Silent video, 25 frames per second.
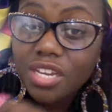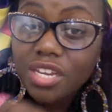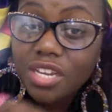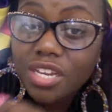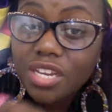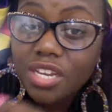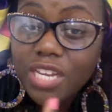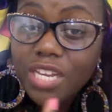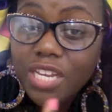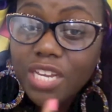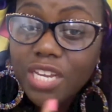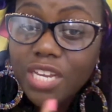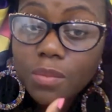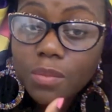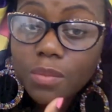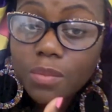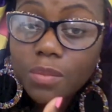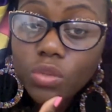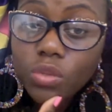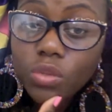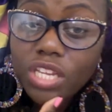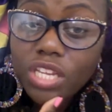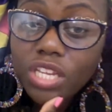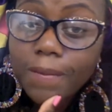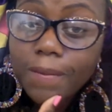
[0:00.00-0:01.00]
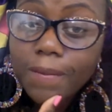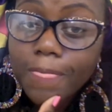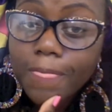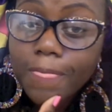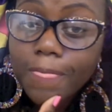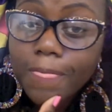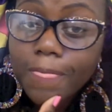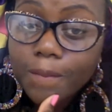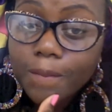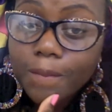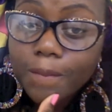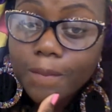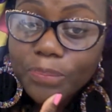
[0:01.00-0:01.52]
I'd wake up in the morning
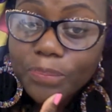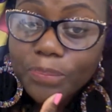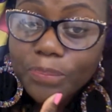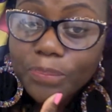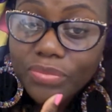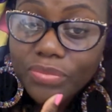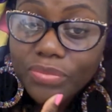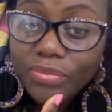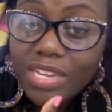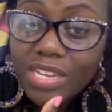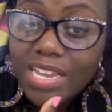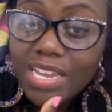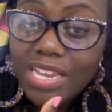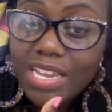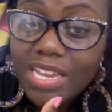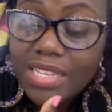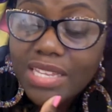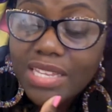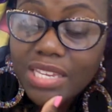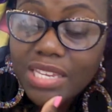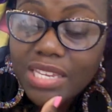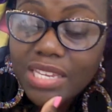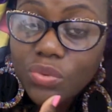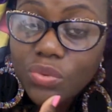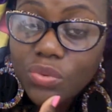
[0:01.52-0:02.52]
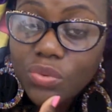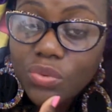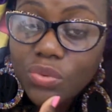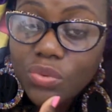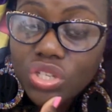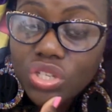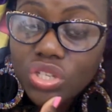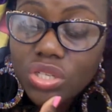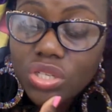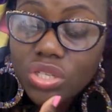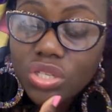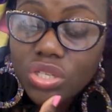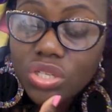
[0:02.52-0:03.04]
and he would
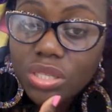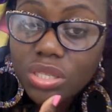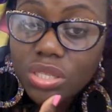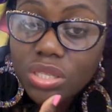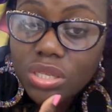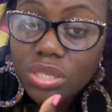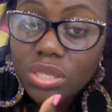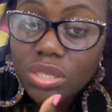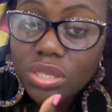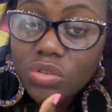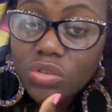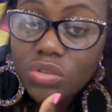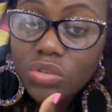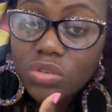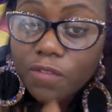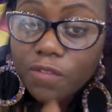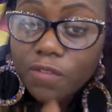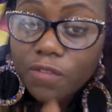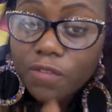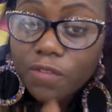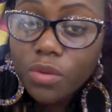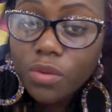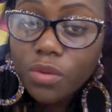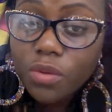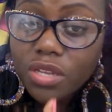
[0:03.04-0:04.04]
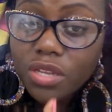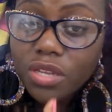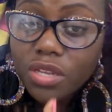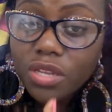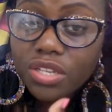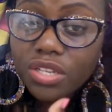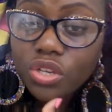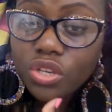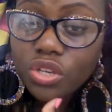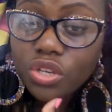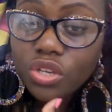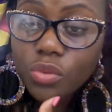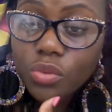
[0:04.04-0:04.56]
just, this was before we started the
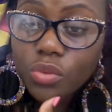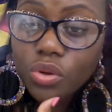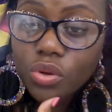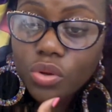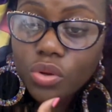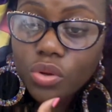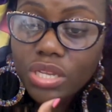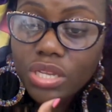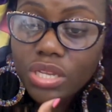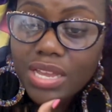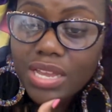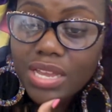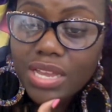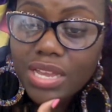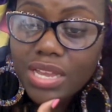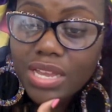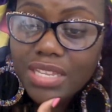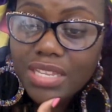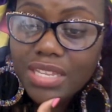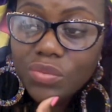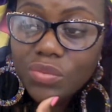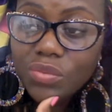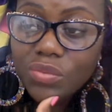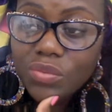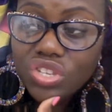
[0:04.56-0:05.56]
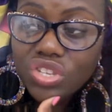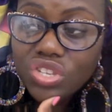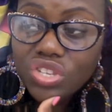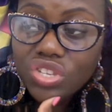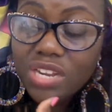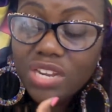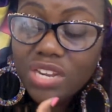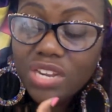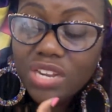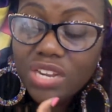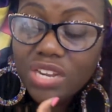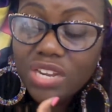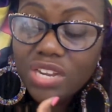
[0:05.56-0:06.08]
Kumon, and he would just kind
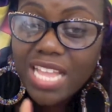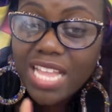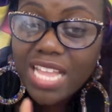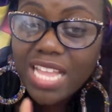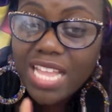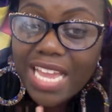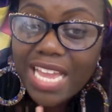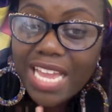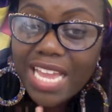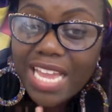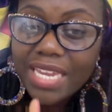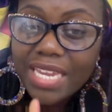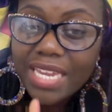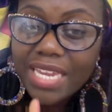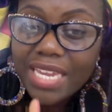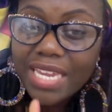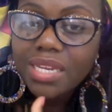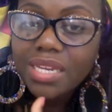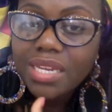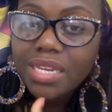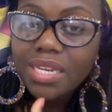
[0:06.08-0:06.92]
of play